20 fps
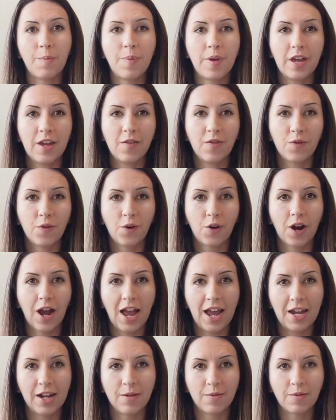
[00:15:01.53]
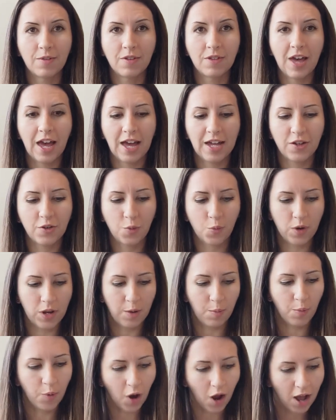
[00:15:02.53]
the big four items that
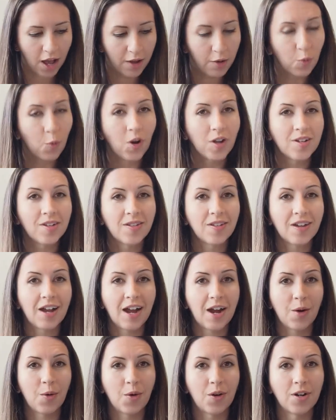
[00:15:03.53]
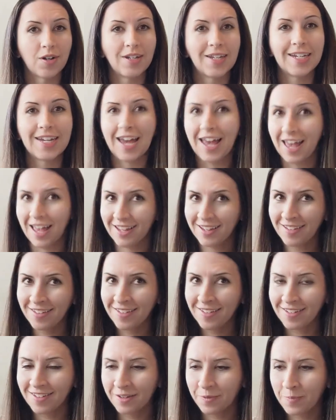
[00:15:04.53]
we brought was our
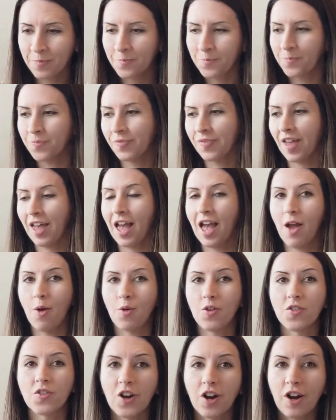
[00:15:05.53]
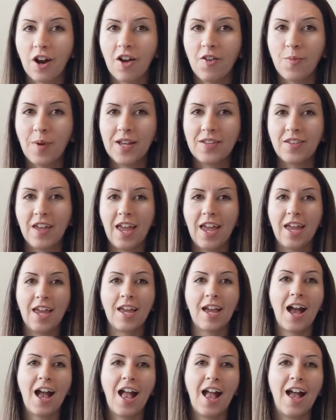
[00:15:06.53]
tents. I will start off by
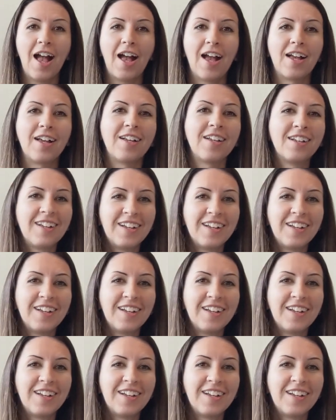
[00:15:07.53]
saying uh,